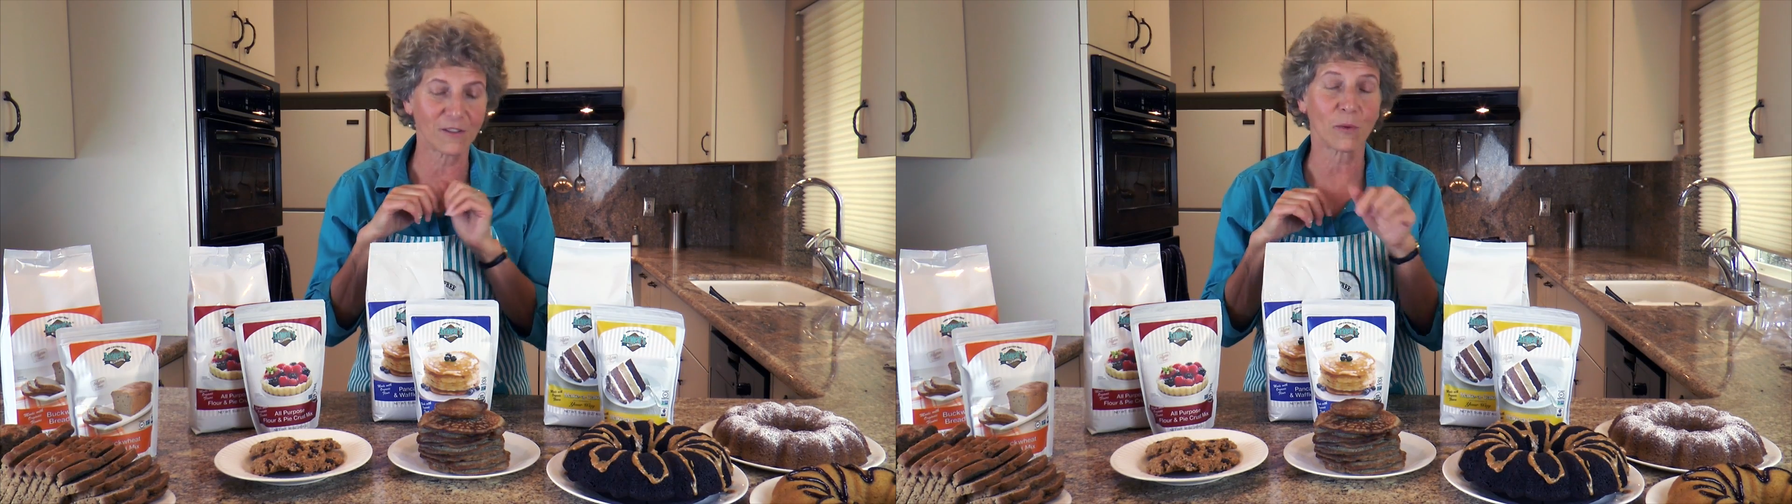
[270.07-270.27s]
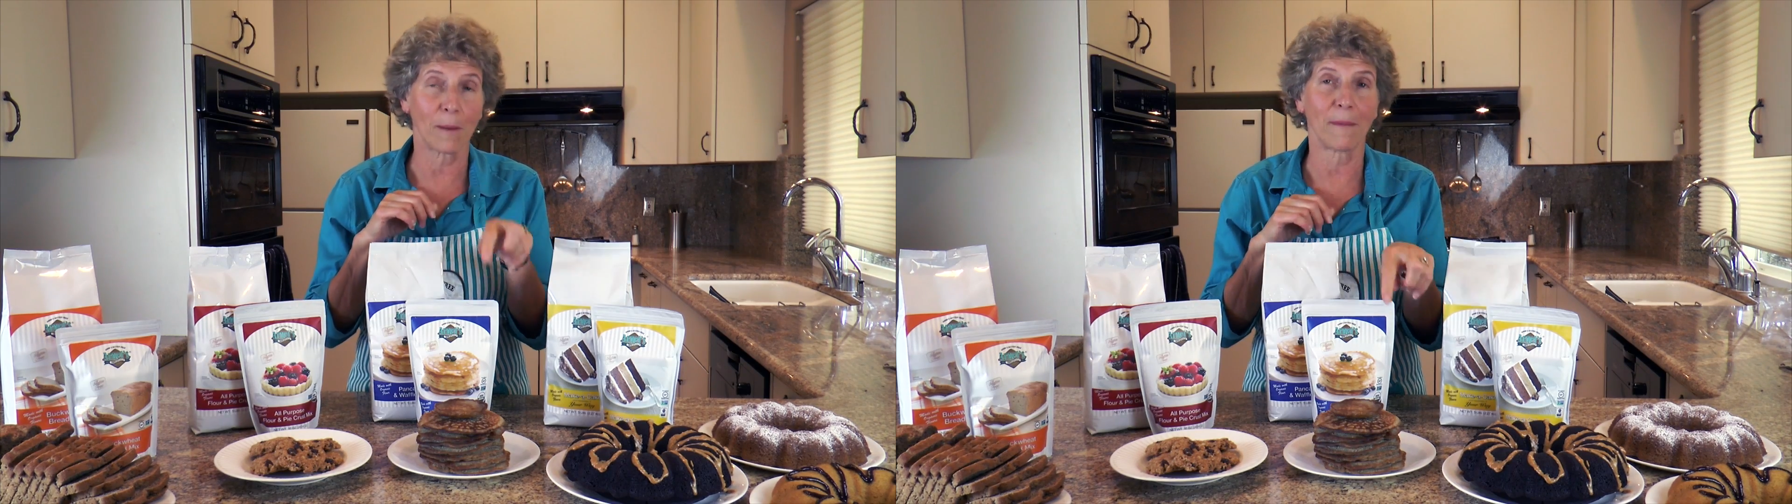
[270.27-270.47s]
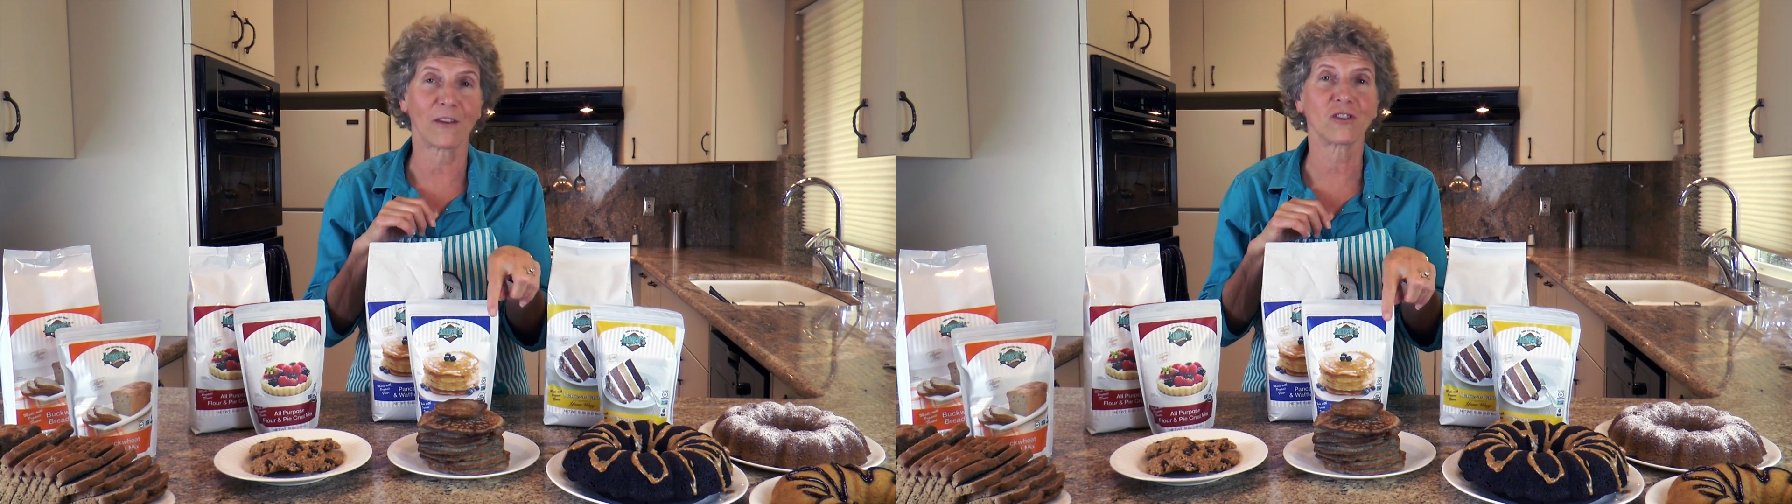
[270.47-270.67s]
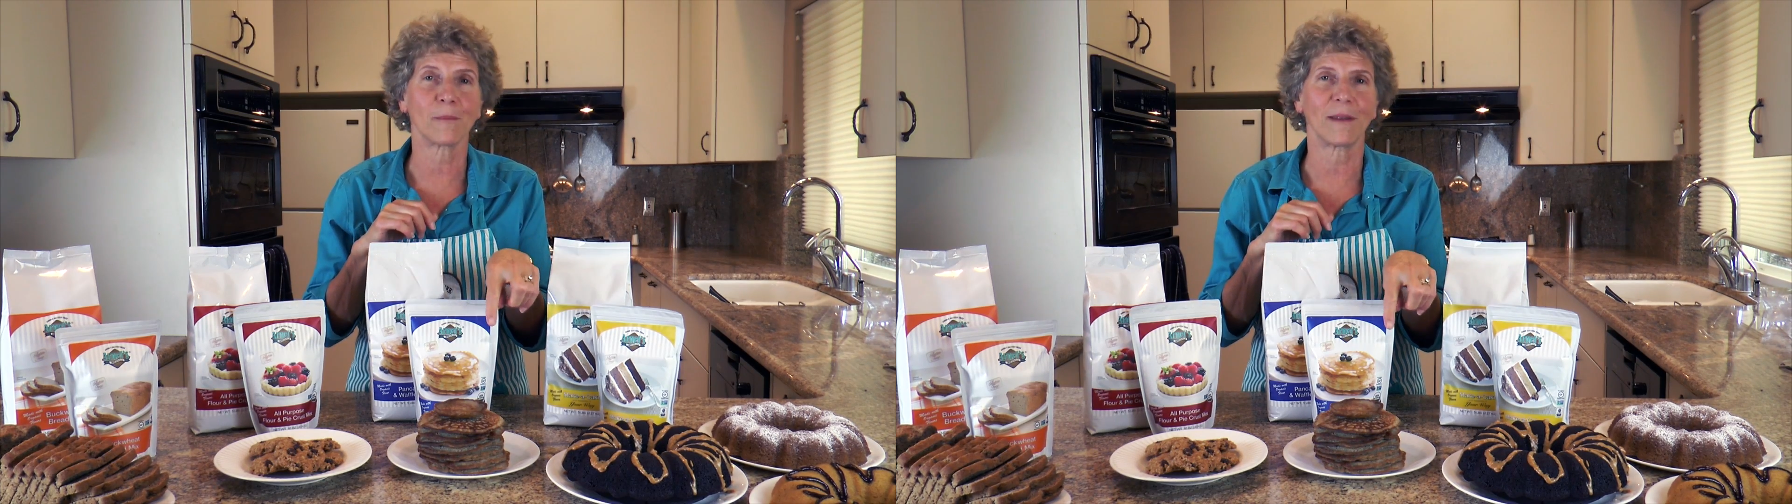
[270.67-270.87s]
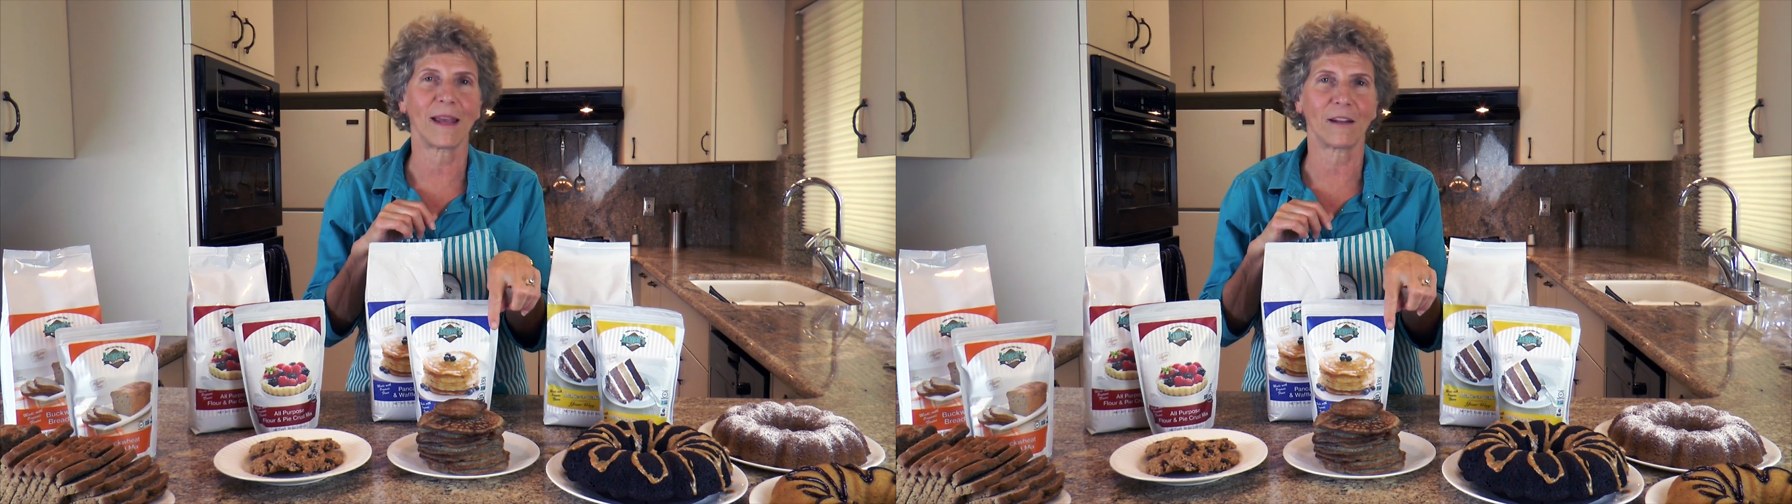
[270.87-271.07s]
so I mashed
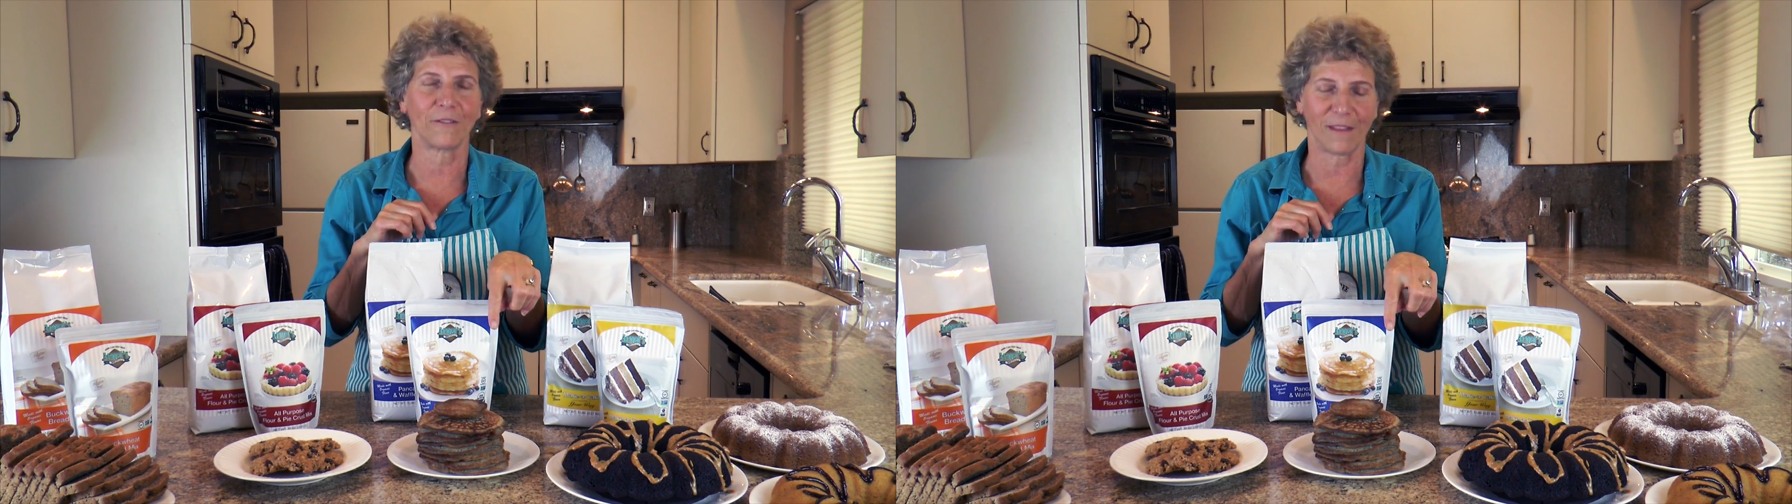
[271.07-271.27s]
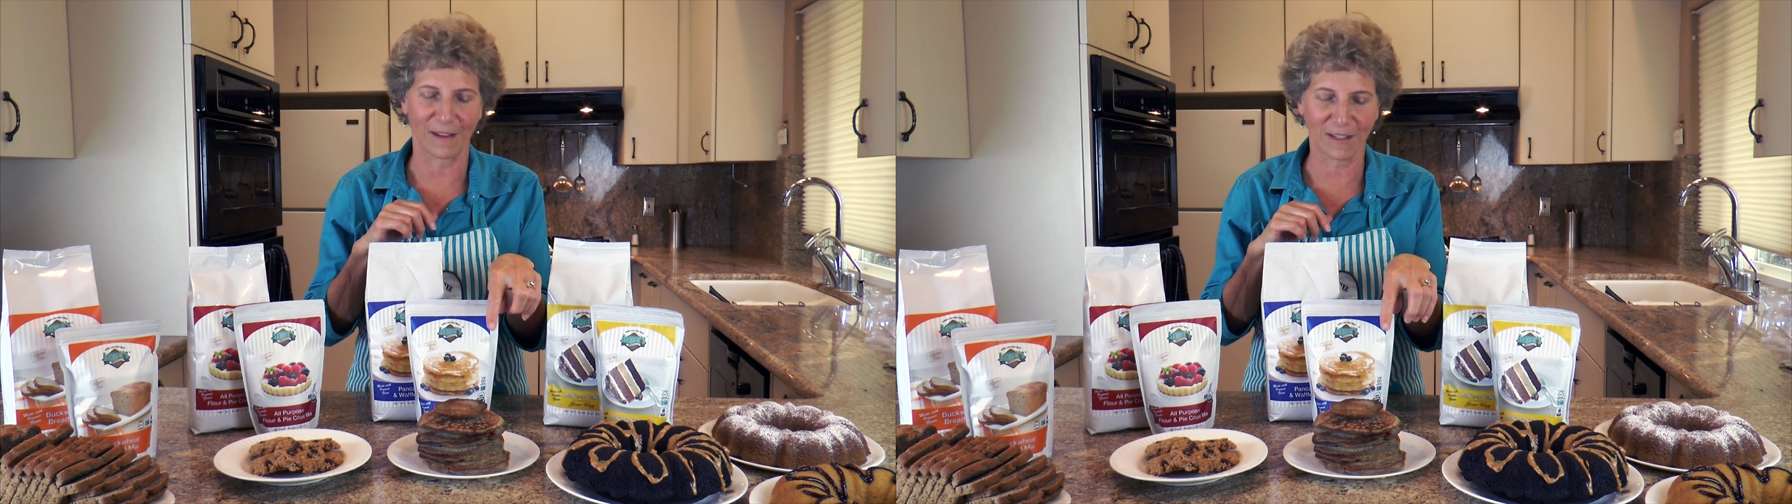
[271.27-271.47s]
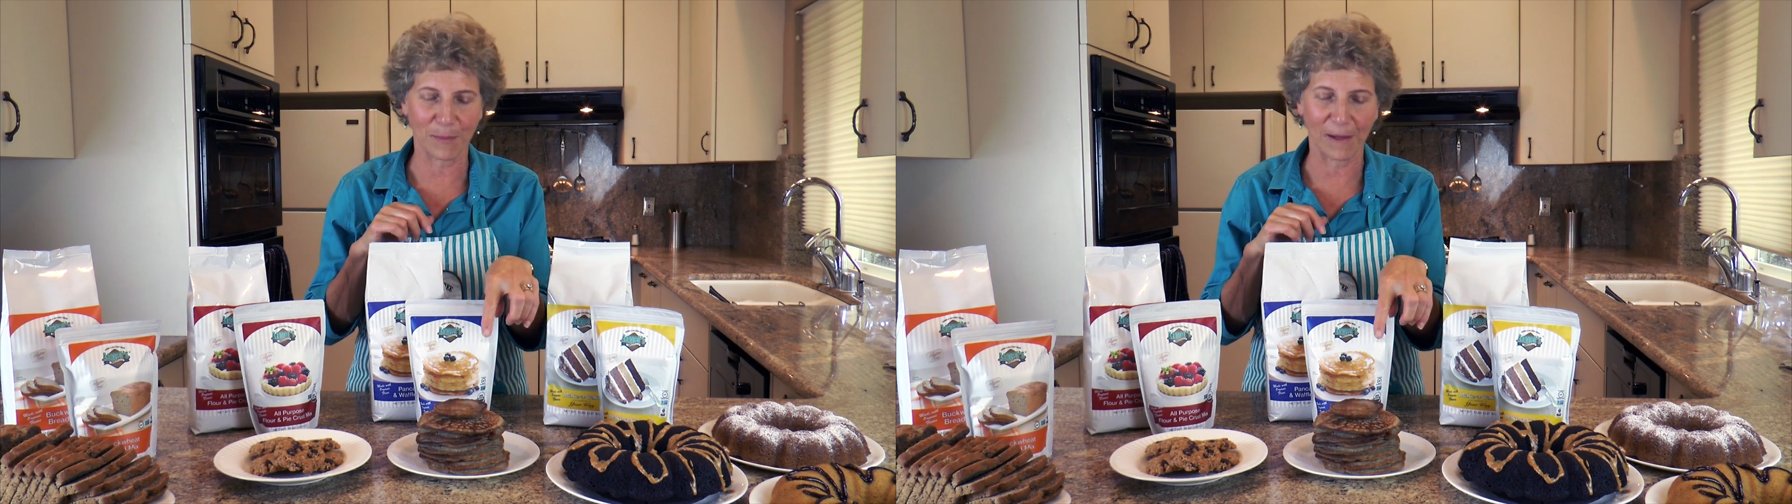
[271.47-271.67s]
a banana for this.